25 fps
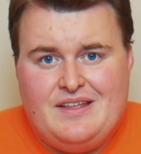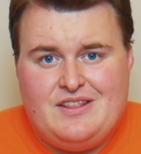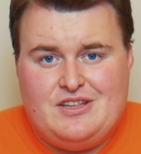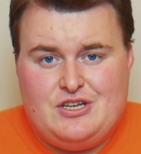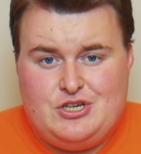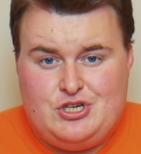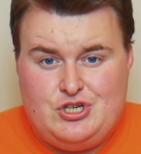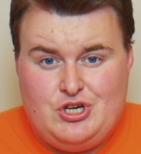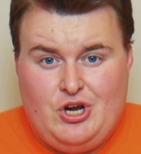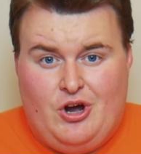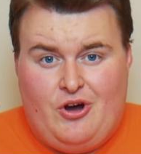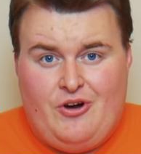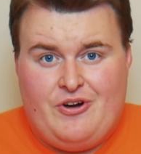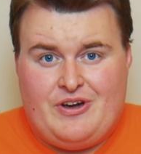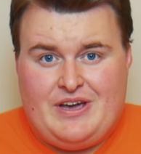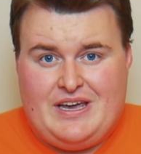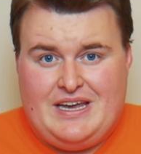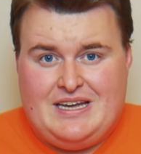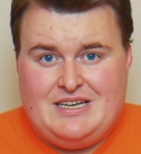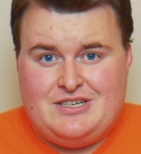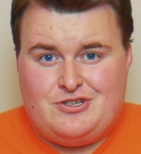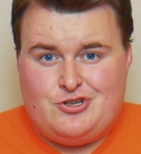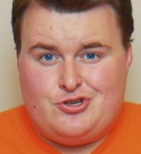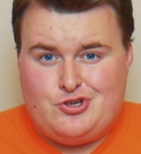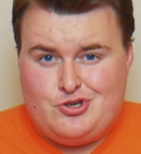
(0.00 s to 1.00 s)
The shark
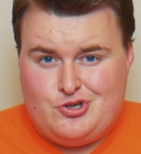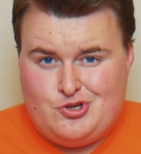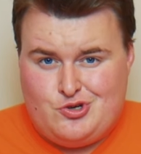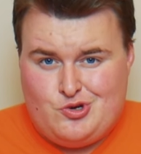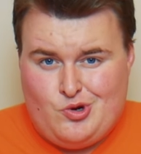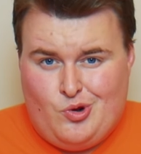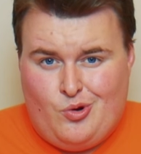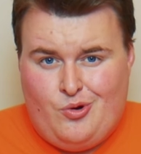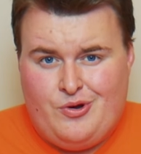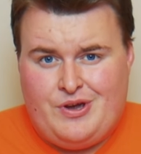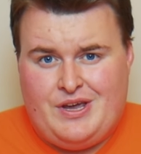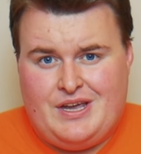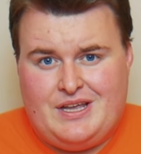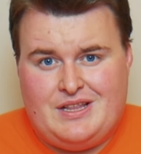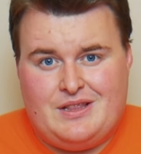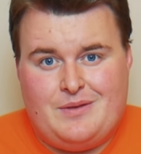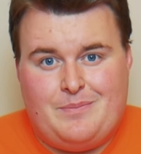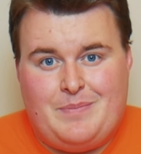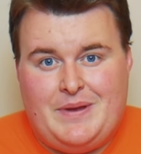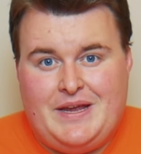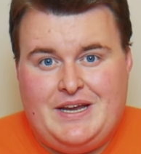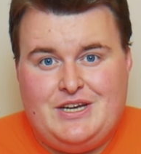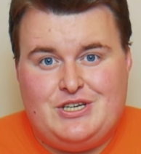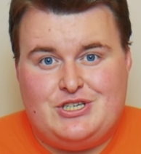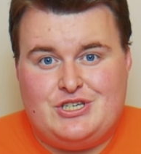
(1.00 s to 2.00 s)
is stalking the
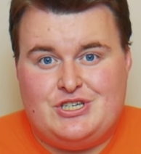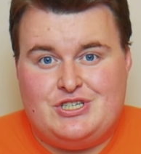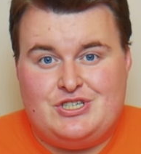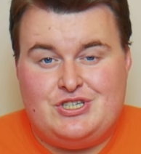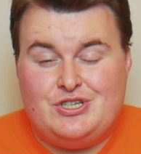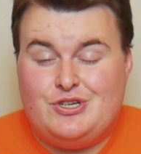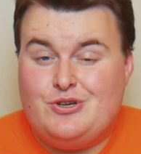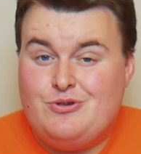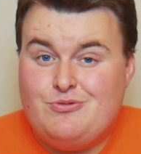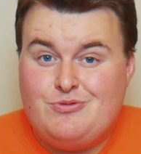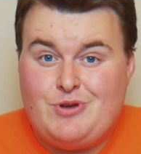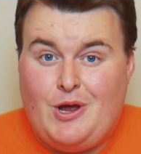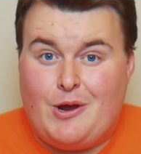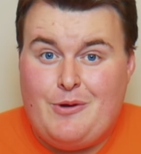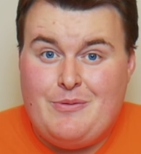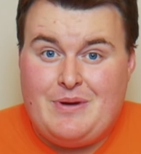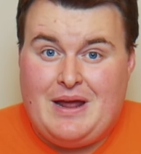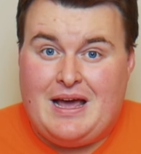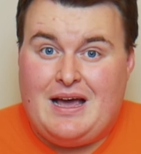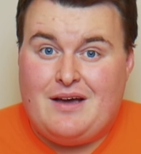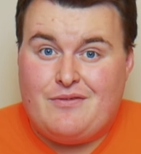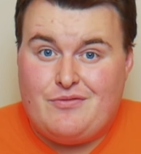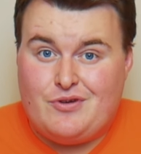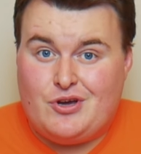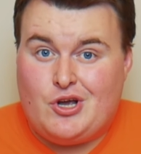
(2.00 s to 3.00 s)
beaches. You don't
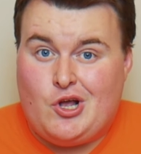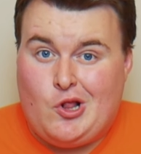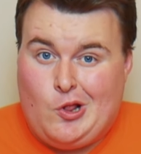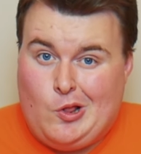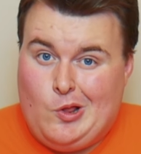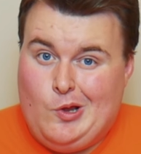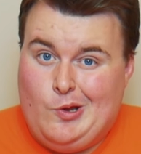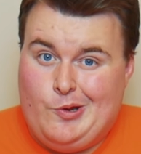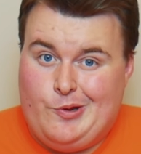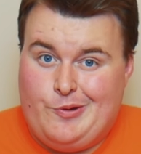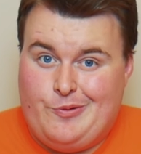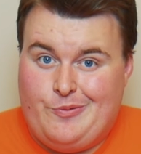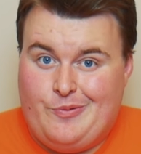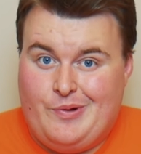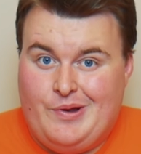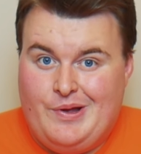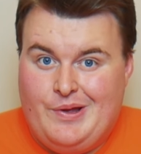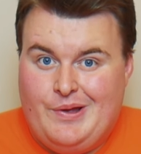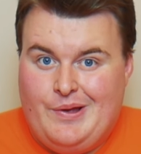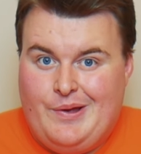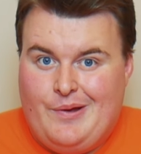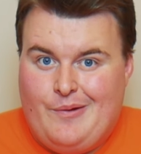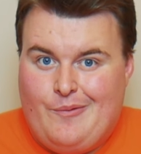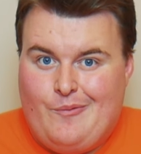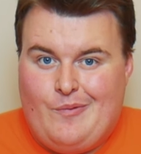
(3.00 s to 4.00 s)
have a clue
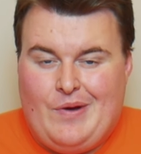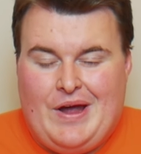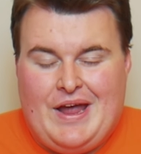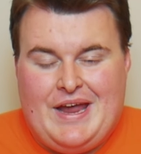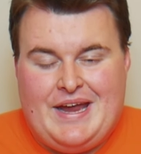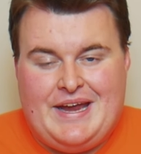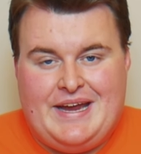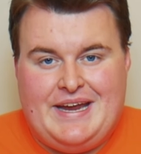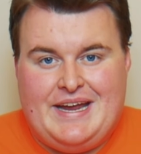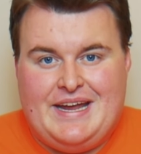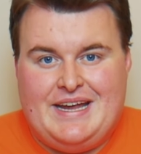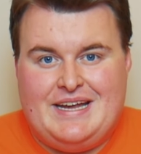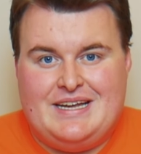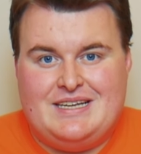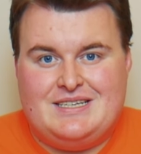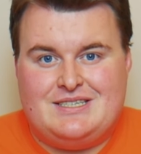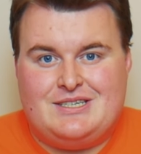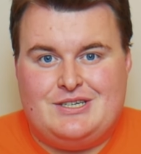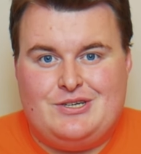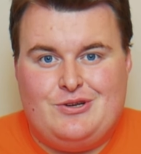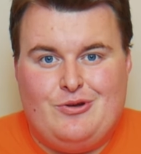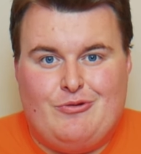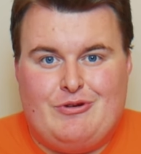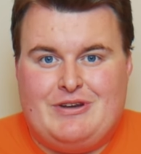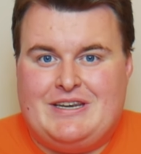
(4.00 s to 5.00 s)
where he
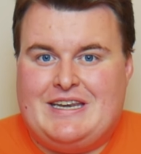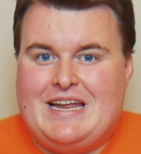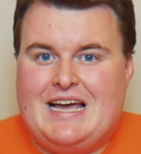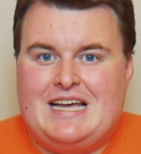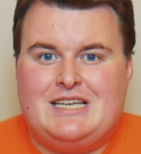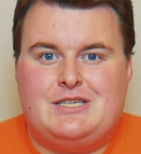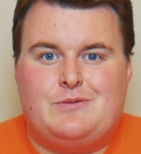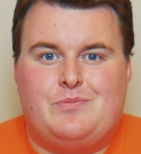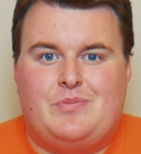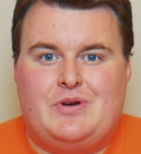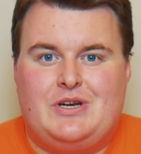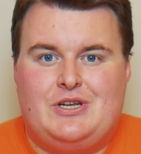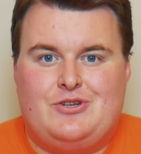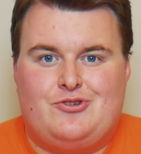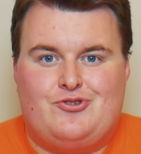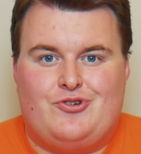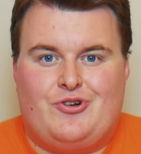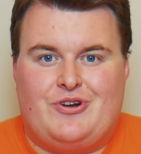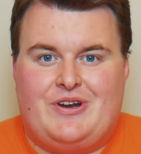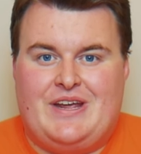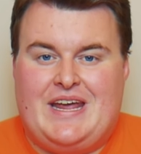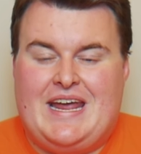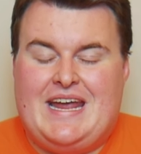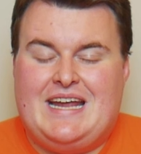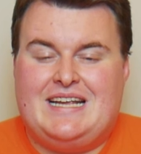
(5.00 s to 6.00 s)
is, and you're desperately
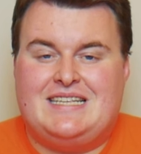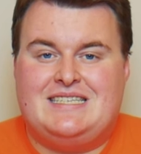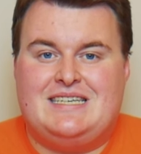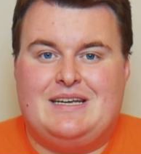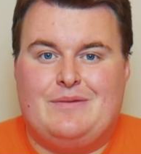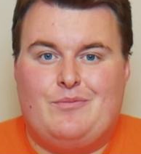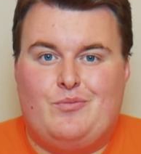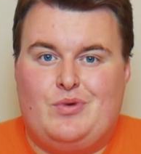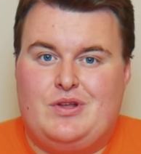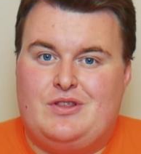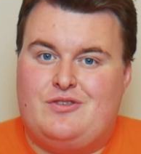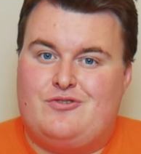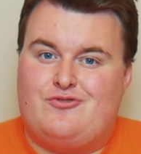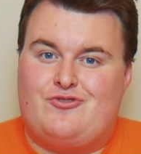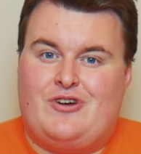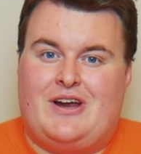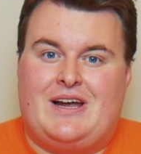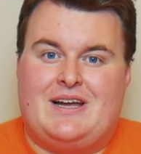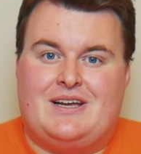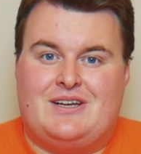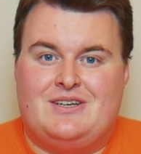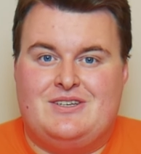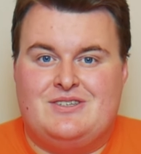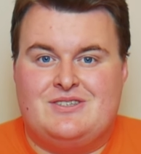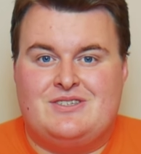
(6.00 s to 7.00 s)
trying to hit him with
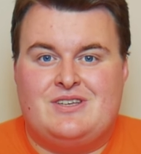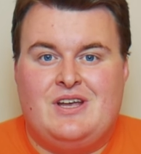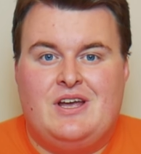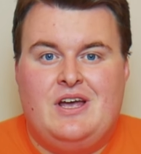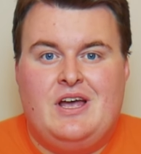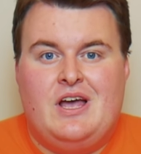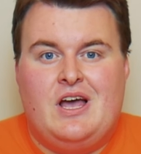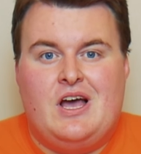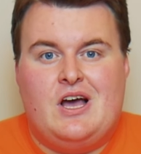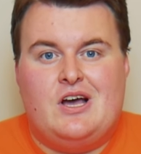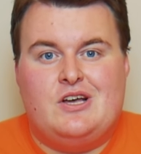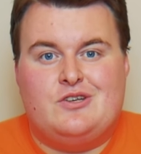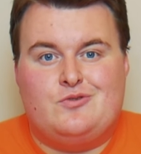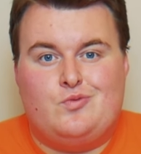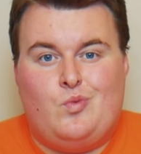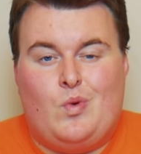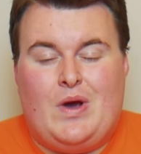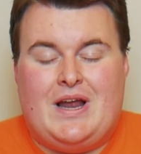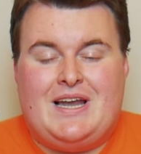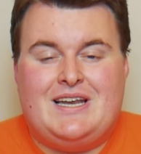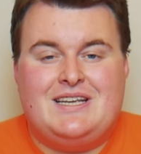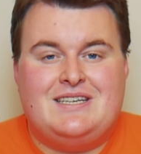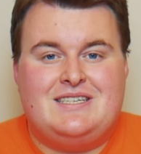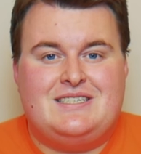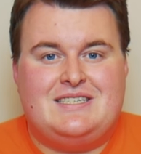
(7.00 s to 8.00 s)
trackers as
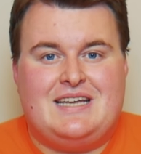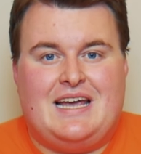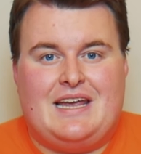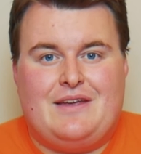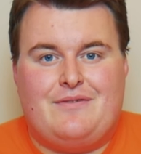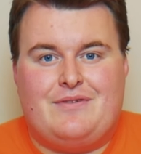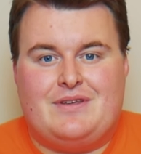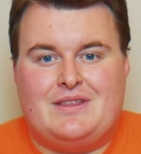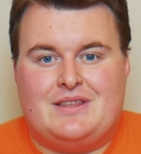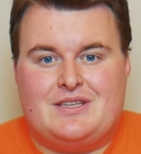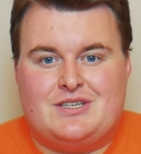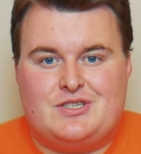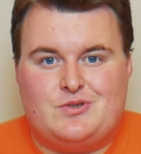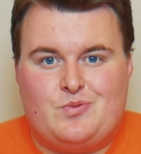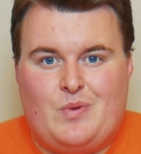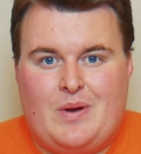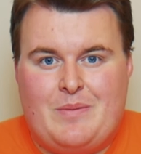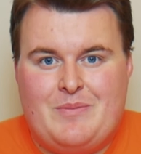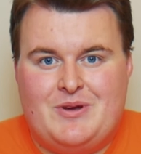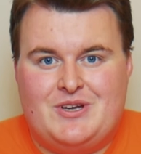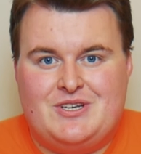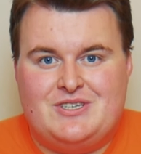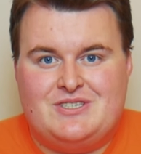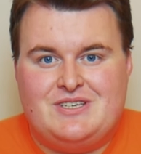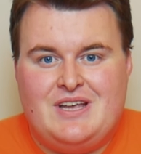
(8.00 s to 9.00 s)
well as saving the
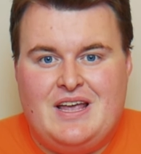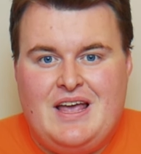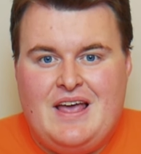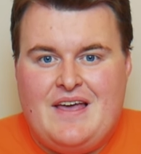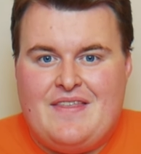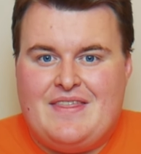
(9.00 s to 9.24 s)
swimmers.